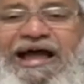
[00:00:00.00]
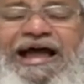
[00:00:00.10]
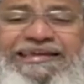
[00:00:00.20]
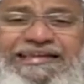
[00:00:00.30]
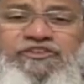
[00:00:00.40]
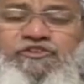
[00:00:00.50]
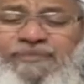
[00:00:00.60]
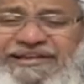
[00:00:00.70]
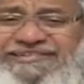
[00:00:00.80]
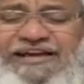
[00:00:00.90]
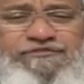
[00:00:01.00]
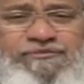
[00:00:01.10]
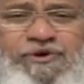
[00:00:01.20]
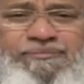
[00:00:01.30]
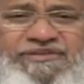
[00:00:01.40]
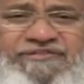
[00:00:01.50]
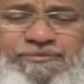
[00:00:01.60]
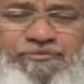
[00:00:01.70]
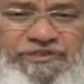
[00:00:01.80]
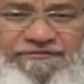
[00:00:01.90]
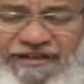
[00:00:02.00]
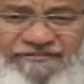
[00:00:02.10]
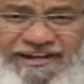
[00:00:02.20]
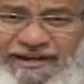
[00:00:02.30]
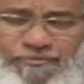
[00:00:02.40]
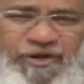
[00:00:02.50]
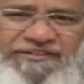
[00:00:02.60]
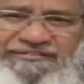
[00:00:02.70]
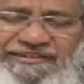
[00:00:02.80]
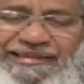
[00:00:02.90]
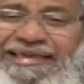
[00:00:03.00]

I tell it to my staff in Bombay, we had more than 500 employees.